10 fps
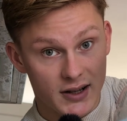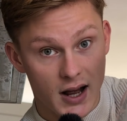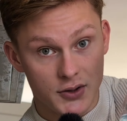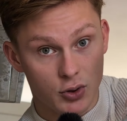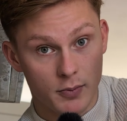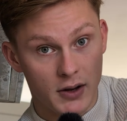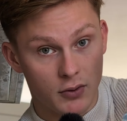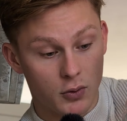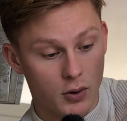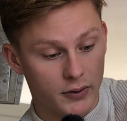a natural
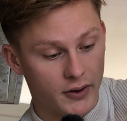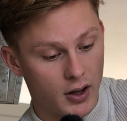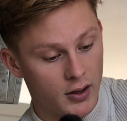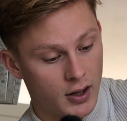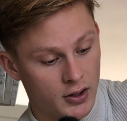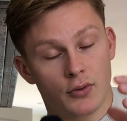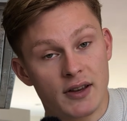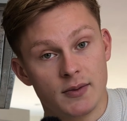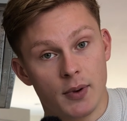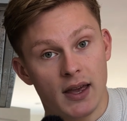mineral water. The
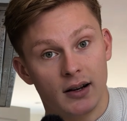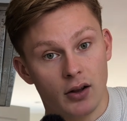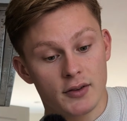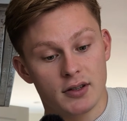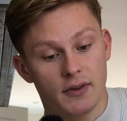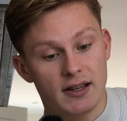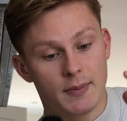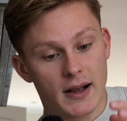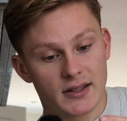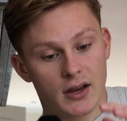reason being, lots of these
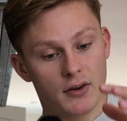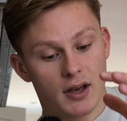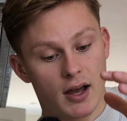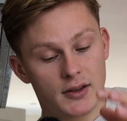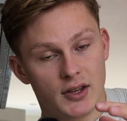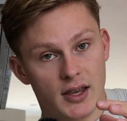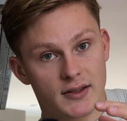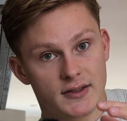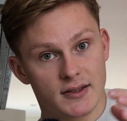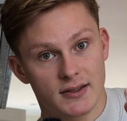bacteria and
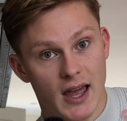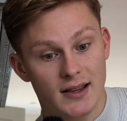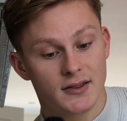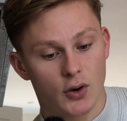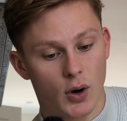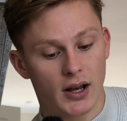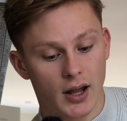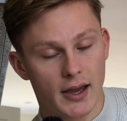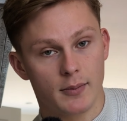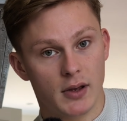yeasts tend to quite
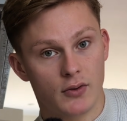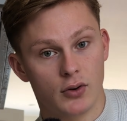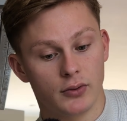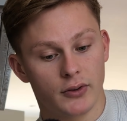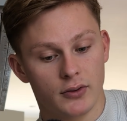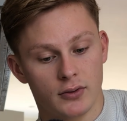like minerals,